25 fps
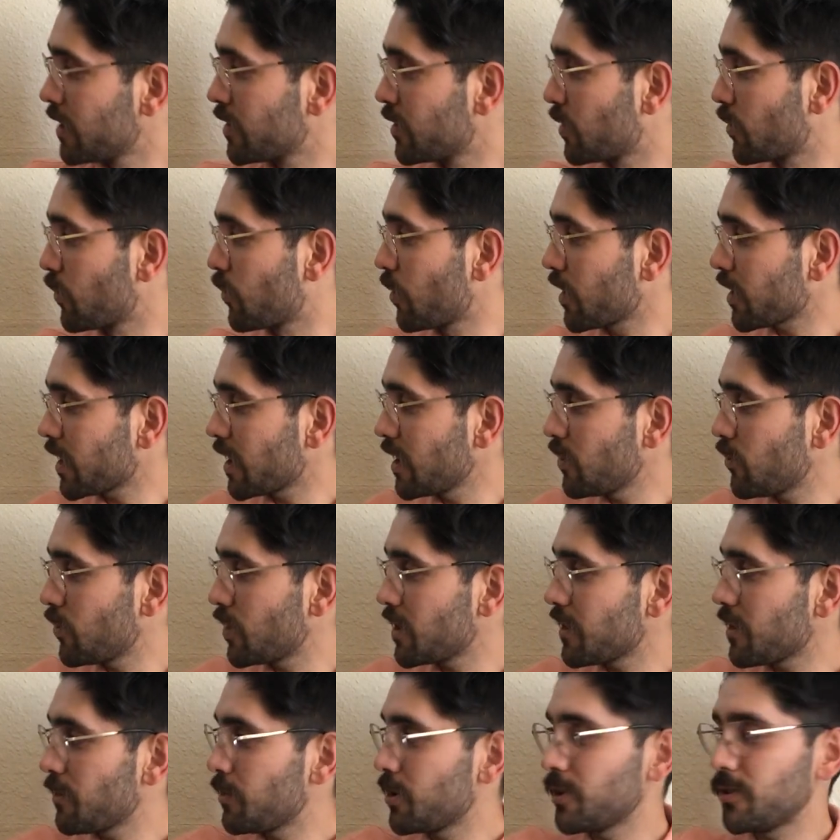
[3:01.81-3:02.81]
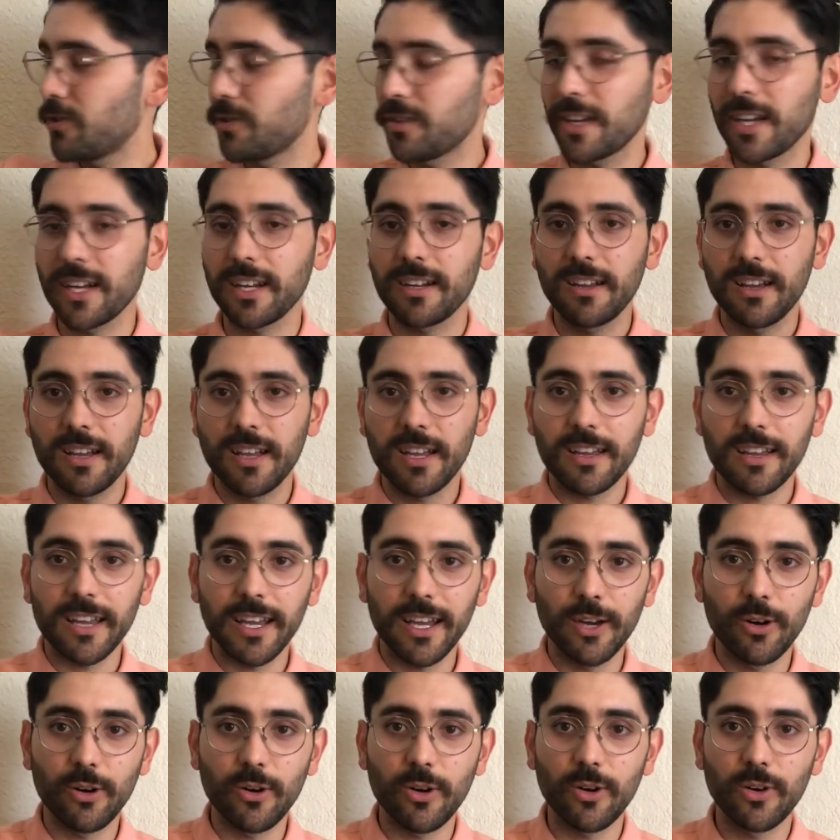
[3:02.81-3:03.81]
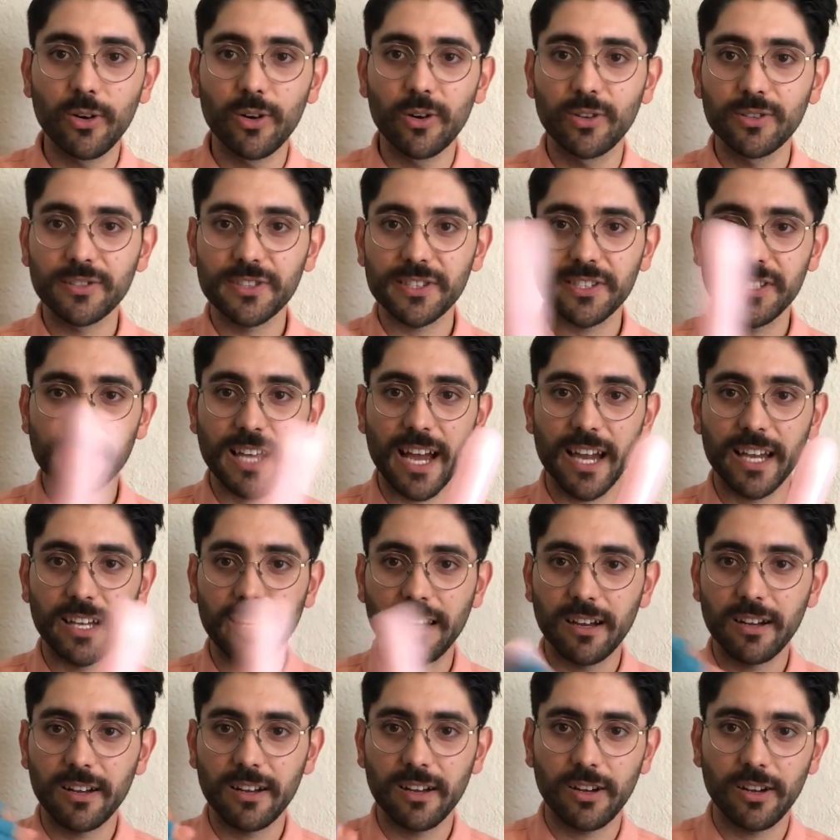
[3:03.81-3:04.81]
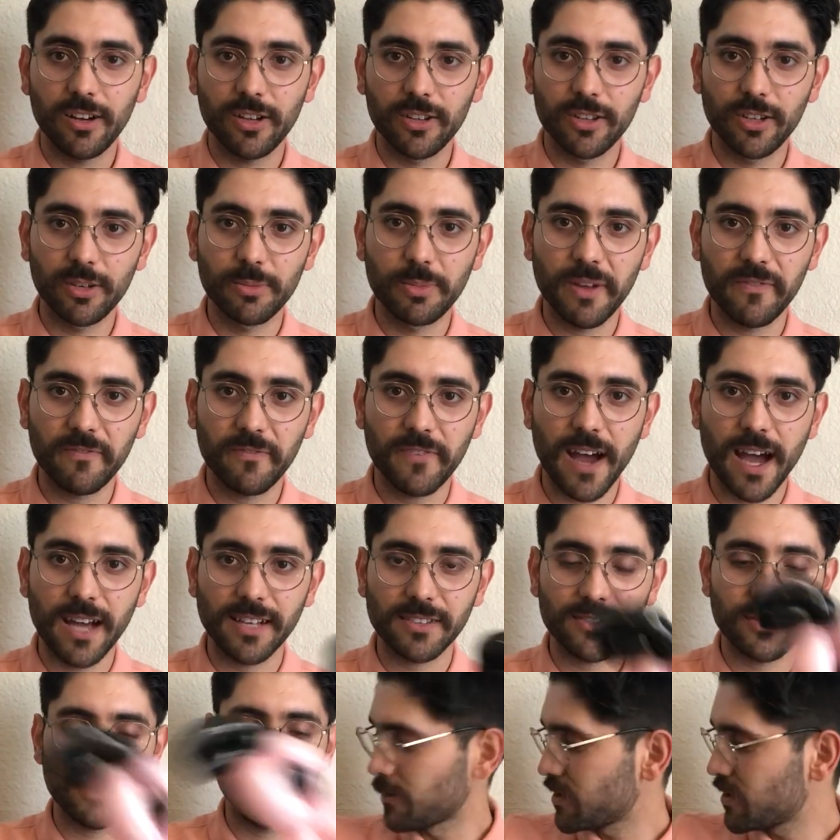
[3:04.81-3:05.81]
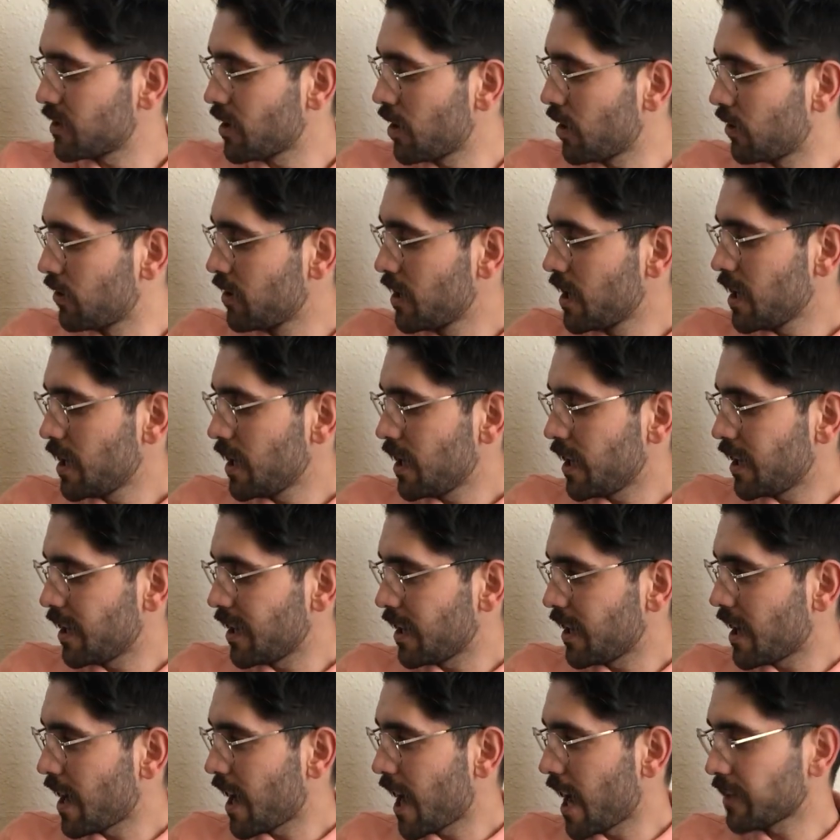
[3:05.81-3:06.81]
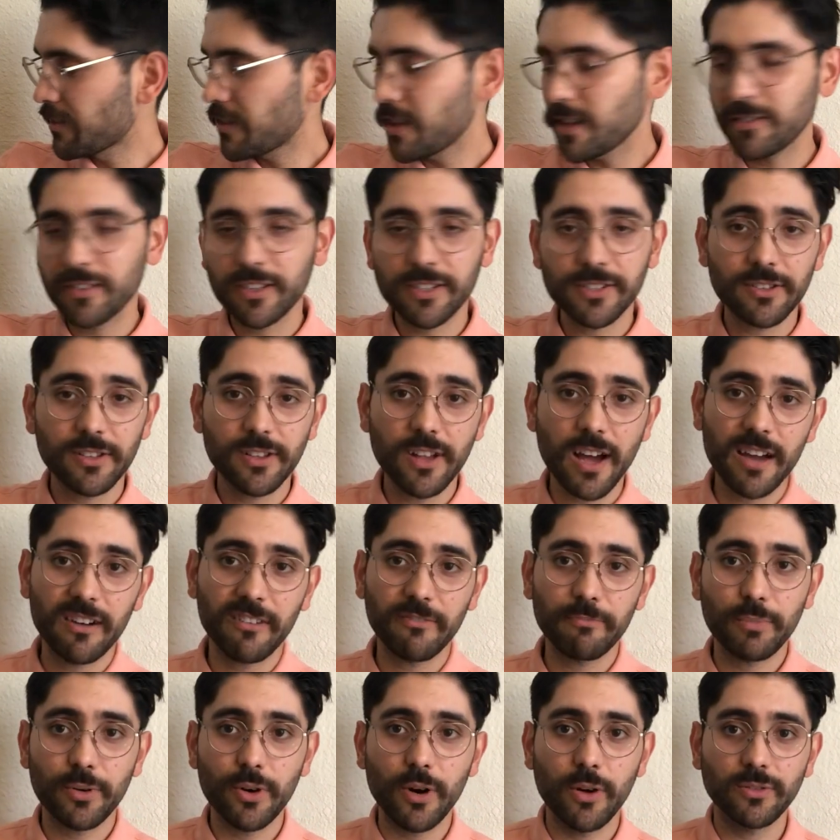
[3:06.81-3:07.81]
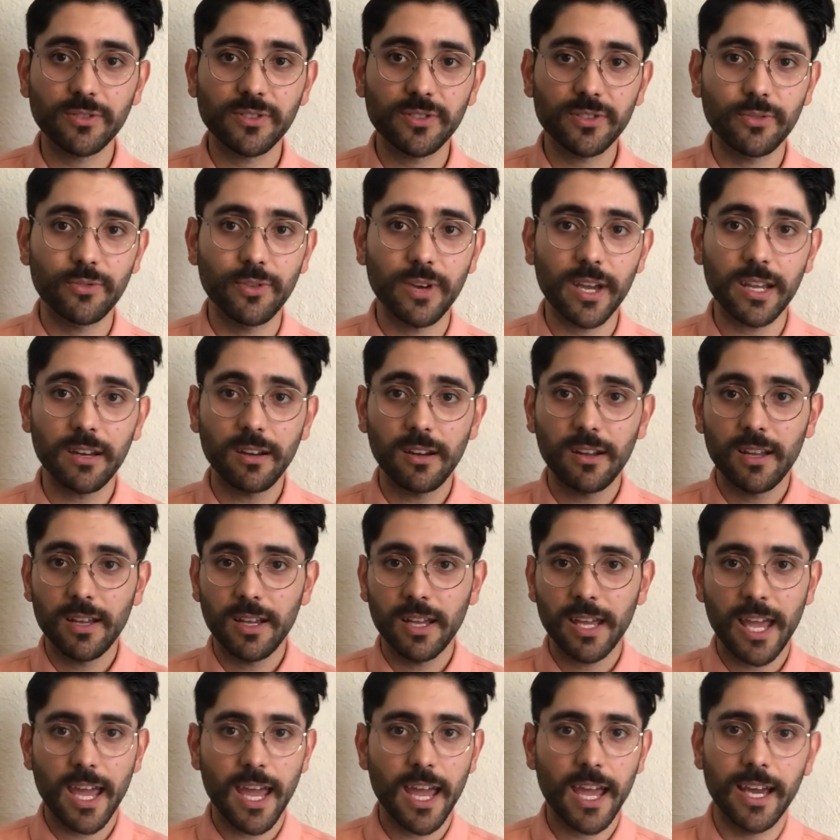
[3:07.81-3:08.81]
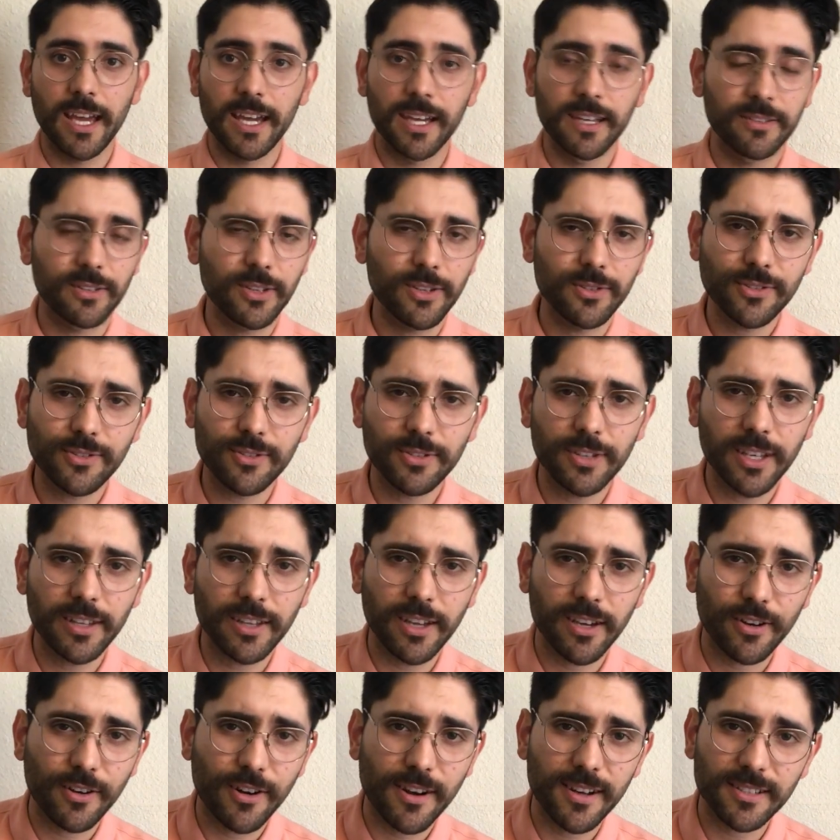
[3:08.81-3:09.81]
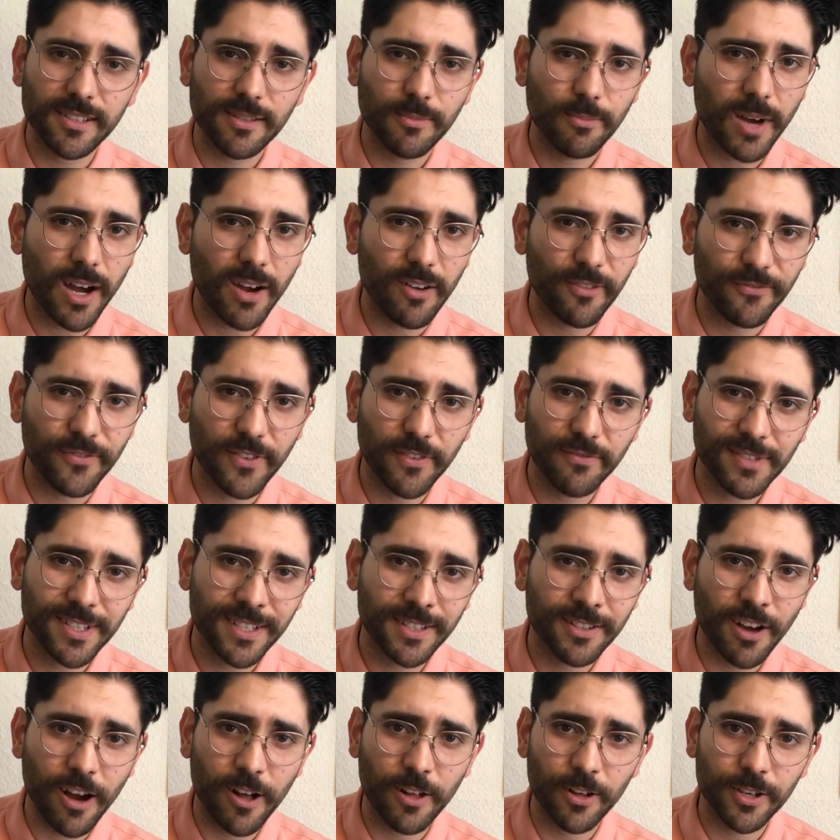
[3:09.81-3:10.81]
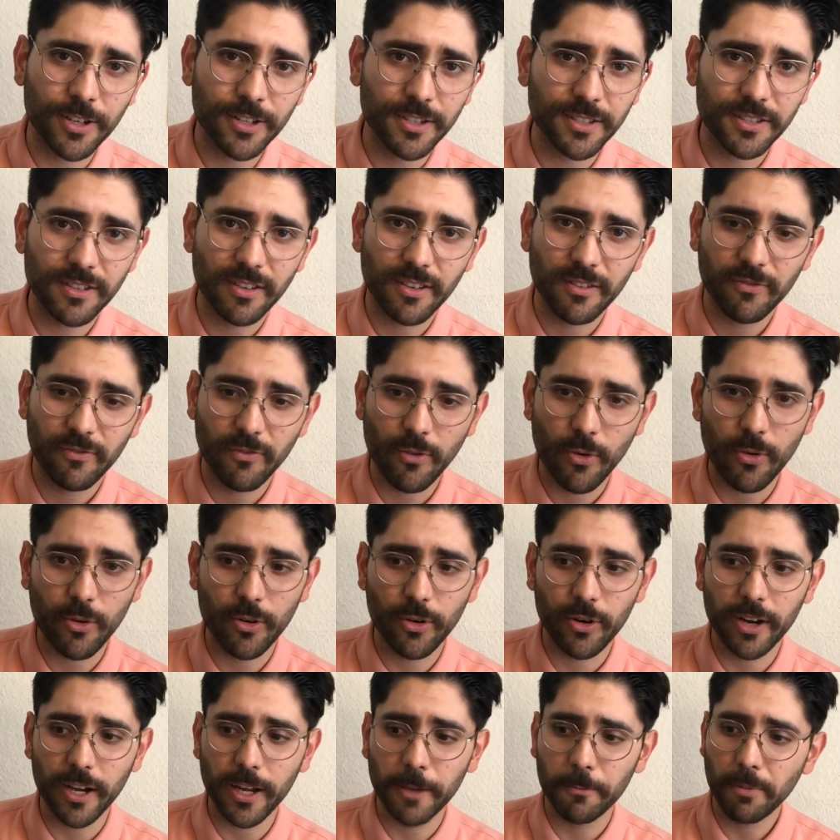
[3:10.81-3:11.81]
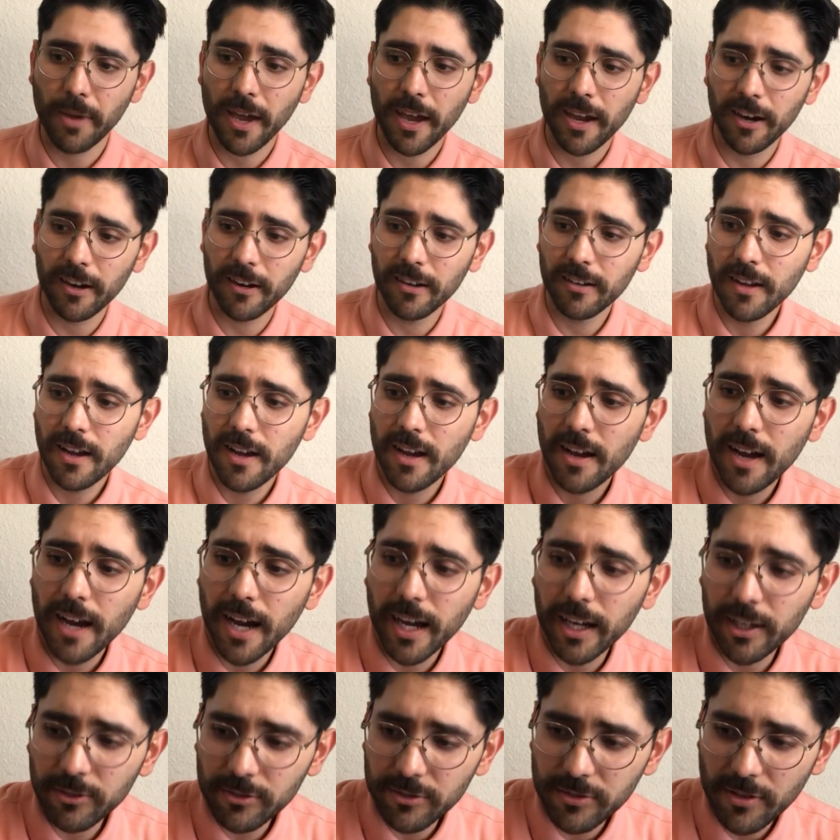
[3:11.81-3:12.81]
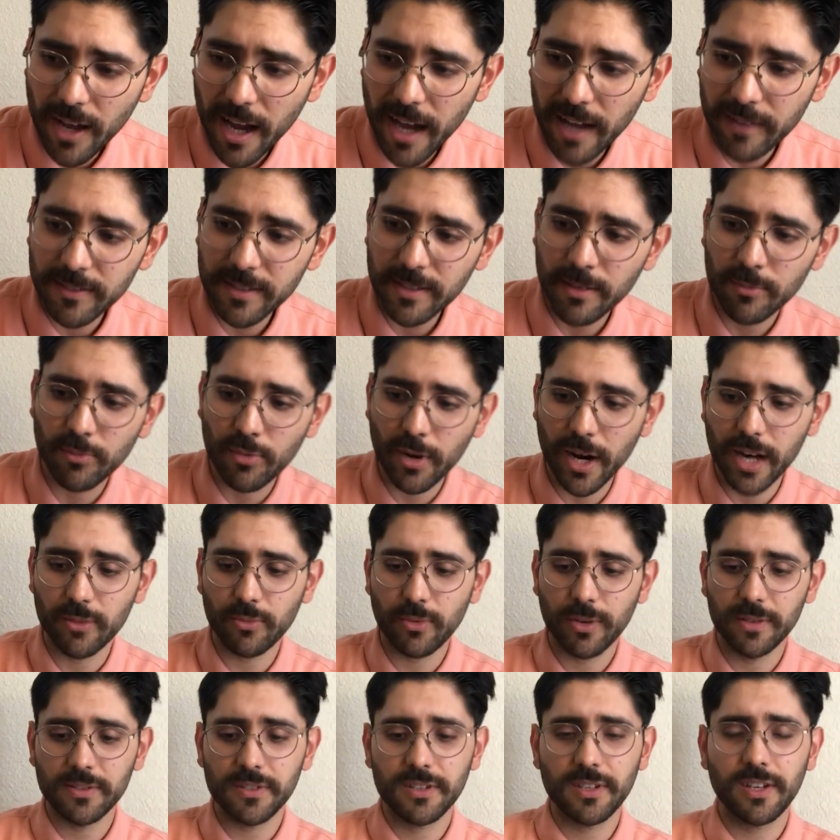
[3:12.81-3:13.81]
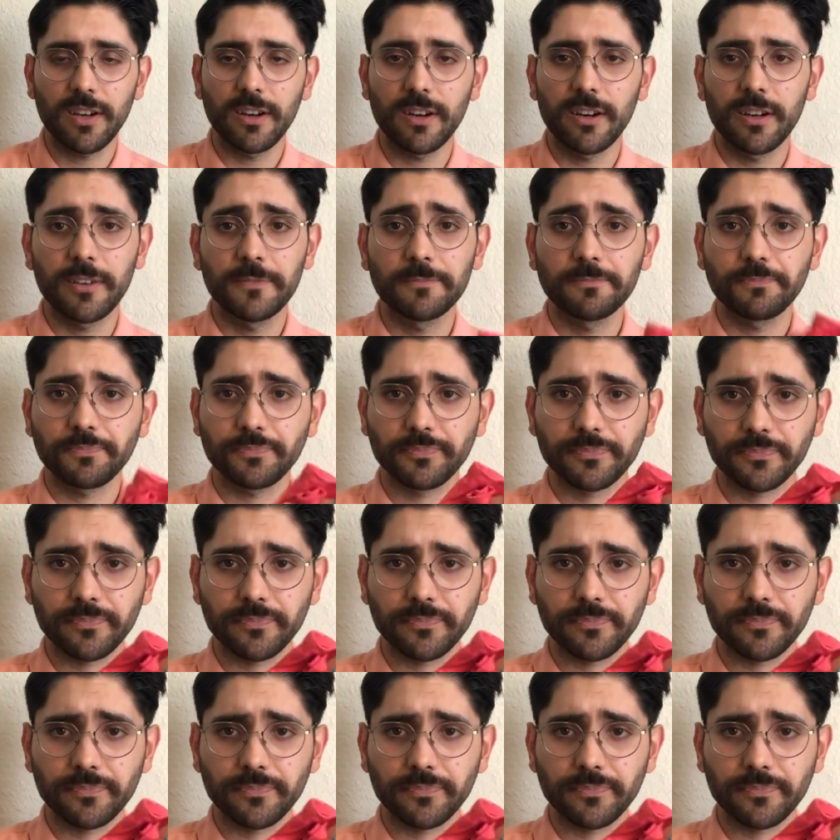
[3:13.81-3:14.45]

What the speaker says: you're working with a balloon, it'll slide a little bit faster. So I think there's a lot of pros to it, and usually they cost about $15 for a pair. I also have some red ones here,